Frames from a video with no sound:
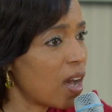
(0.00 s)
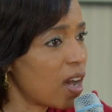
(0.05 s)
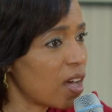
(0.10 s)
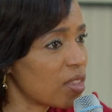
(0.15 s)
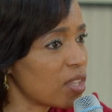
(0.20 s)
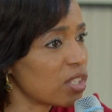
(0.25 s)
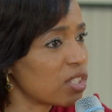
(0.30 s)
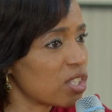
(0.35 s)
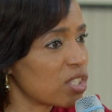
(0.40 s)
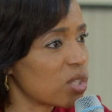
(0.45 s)

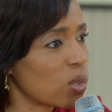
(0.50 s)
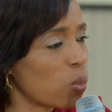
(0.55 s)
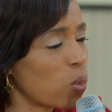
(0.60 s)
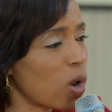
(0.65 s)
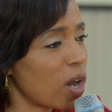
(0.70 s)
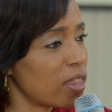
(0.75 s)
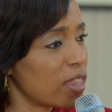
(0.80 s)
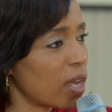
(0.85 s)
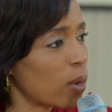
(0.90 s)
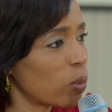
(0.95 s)
This is the
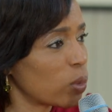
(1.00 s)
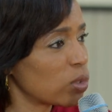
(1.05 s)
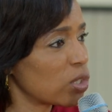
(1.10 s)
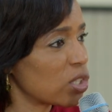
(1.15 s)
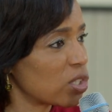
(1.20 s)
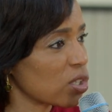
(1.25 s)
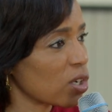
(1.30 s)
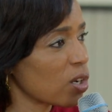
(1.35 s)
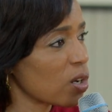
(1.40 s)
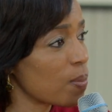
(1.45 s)
one that will
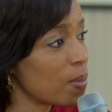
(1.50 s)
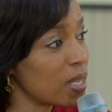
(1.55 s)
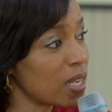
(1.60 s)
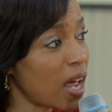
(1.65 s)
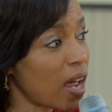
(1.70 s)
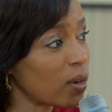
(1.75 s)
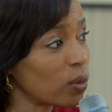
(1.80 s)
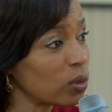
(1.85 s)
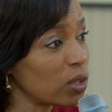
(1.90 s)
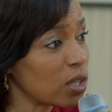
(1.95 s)
determine
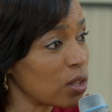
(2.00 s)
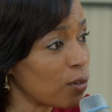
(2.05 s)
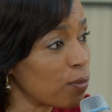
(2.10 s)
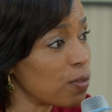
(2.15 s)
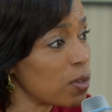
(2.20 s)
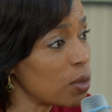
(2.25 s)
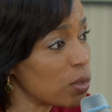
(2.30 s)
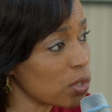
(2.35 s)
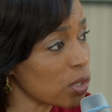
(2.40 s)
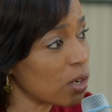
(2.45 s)
not only the
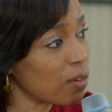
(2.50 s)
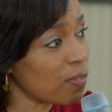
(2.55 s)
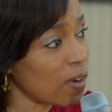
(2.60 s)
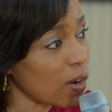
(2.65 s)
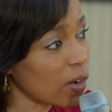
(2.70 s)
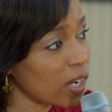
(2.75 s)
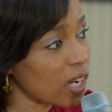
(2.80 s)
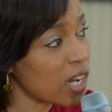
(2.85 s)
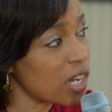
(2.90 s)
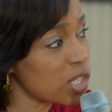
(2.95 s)
future of
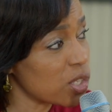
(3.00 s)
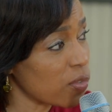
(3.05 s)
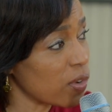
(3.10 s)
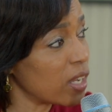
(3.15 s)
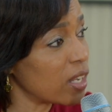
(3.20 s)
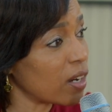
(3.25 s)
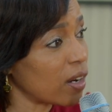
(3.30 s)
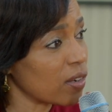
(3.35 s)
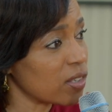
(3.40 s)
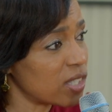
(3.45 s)
our country
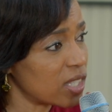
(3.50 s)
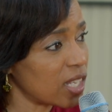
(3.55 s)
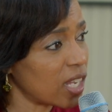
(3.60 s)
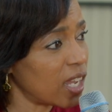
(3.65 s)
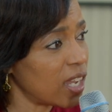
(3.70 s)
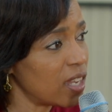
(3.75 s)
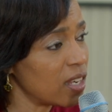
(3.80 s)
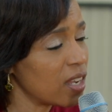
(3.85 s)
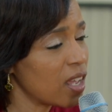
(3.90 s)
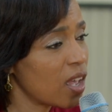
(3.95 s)
and our
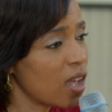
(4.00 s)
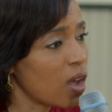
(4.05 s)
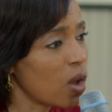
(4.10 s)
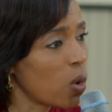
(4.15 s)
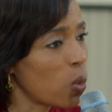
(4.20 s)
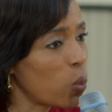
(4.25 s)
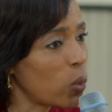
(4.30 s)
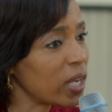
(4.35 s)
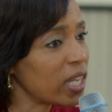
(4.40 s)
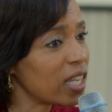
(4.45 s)
state.
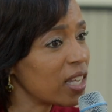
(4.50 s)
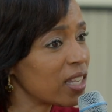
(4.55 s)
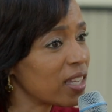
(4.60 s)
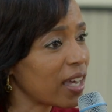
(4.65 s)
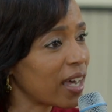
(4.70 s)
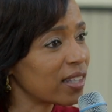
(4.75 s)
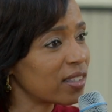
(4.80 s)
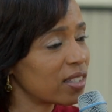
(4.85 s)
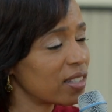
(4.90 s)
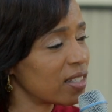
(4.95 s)
We
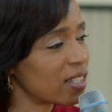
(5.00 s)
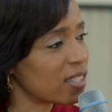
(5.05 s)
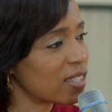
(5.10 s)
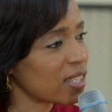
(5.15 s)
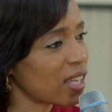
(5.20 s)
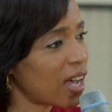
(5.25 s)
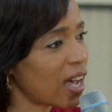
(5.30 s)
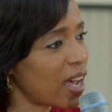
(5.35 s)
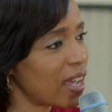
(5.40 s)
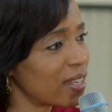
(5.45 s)
get to
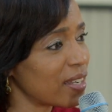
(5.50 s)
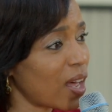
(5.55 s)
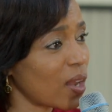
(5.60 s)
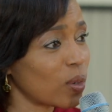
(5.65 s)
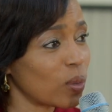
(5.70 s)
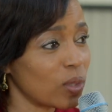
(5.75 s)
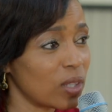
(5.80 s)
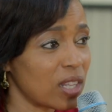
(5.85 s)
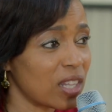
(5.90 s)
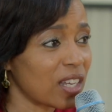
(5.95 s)
decide not
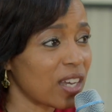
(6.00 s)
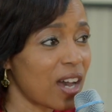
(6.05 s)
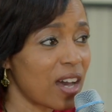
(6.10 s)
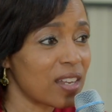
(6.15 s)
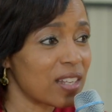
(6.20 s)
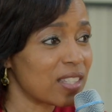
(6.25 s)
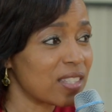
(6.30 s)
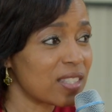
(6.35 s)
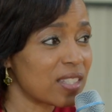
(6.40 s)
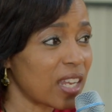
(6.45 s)
only the kind
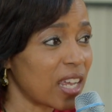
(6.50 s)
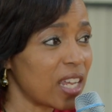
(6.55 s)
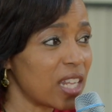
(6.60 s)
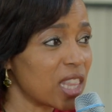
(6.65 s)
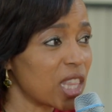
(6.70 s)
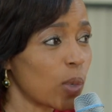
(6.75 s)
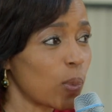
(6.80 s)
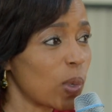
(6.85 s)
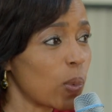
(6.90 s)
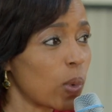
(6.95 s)
of state
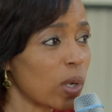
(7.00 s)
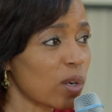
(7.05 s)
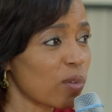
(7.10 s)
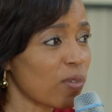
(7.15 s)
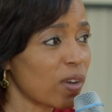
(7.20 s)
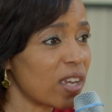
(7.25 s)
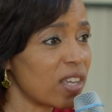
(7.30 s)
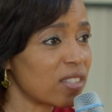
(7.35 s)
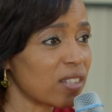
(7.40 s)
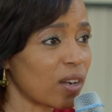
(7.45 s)
that we want to
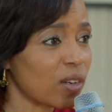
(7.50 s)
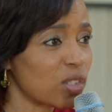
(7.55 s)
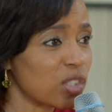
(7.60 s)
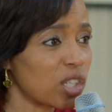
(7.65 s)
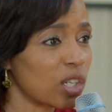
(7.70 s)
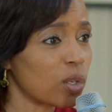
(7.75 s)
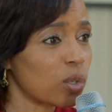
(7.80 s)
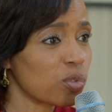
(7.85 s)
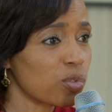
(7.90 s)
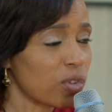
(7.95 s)
raise our
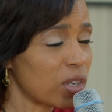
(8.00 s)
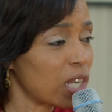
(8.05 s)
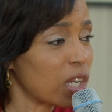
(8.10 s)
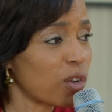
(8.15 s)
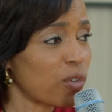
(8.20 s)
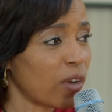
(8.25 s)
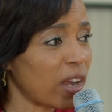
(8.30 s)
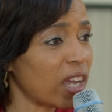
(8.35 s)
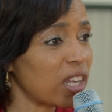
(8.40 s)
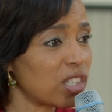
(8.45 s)
children and
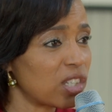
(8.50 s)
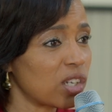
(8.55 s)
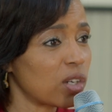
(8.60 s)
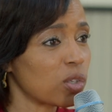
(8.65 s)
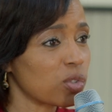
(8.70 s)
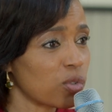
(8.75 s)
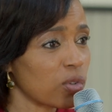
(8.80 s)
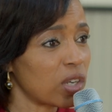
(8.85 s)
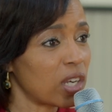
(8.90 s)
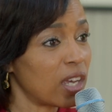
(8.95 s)

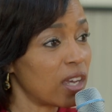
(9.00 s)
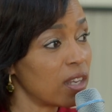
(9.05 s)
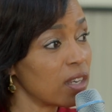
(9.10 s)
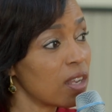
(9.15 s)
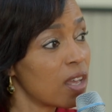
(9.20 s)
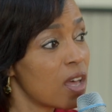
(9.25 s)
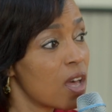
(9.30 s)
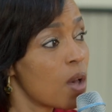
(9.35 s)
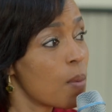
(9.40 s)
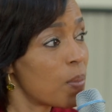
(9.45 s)
grandchildren in,
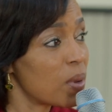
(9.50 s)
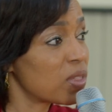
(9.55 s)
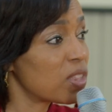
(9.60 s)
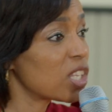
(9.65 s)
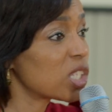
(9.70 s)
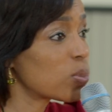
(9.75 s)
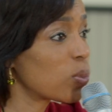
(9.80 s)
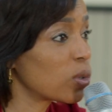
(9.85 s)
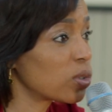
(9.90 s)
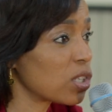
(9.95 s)
but
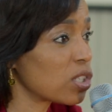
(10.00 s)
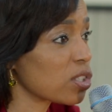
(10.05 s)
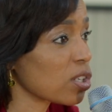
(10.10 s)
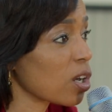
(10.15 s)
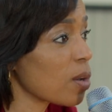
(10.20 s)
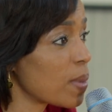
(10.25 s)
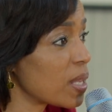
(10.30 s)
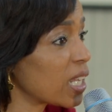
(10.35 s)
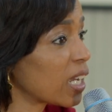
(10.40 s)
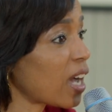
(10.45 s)
this will
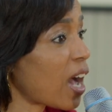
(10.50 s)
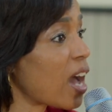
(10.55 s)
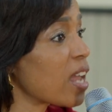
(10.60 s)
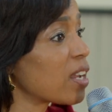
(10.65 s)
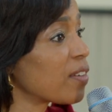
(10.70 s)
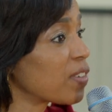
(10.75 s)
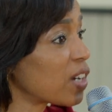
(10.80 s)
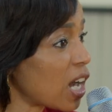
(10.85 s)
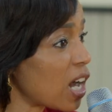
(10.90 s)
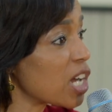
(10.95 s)
determine the kind
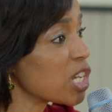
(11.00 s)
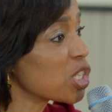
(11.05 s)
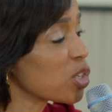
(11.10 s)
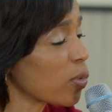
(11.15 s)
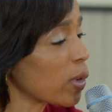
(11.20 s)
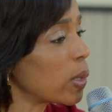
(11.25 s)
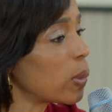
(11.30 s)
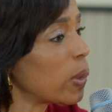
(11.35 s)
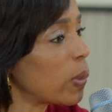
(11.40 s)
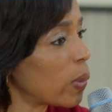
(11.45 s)
of
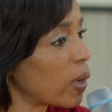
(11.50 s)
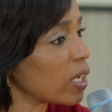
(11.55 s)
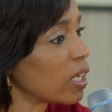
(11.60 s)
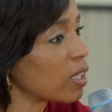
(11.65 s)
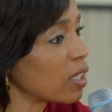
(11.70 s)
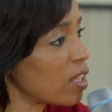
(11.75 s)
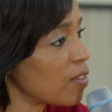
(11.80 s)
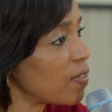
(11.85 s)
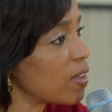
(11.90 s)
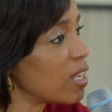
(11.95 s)
country we want to
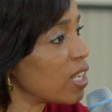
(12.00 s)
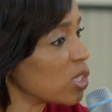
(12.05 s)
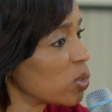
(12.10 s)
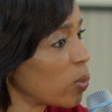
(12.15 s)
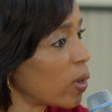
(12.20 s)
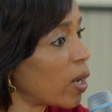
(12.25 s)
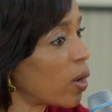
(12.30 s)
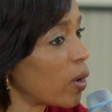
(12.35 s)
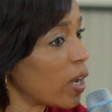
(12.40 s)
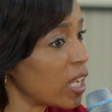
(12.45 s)
live in as
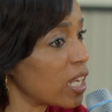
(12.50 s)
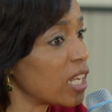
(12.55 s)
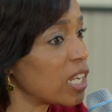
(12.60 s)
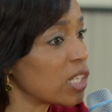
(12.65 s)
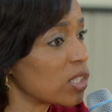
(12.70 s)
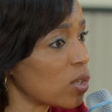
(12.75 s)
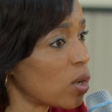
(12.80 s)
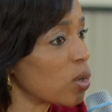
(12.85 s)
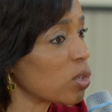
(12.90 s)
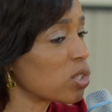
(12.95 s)
well. And it
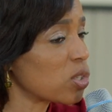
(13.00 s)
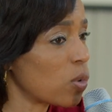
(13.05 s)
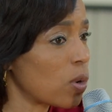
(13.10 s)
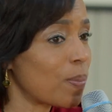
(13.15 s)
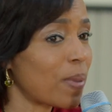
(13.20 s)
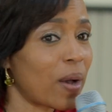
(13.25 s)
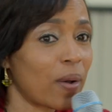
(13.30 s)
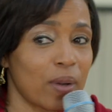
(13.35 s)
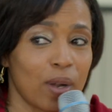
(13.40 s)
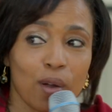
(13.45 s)
is also
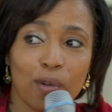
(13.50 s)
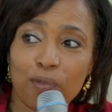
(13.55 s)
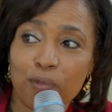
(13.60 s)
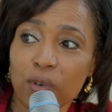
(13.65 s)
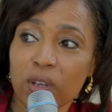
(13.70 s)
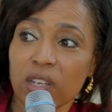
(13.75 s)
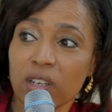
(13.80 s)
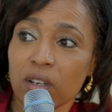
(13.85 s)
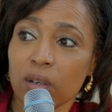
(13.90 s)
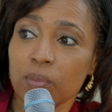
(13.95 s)
about our
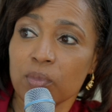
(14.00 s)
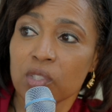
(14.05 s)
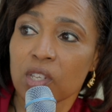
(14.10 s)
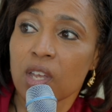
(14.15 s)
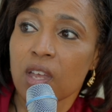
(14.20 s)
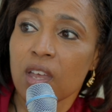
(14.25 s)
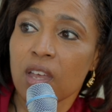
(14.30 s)
freedoms.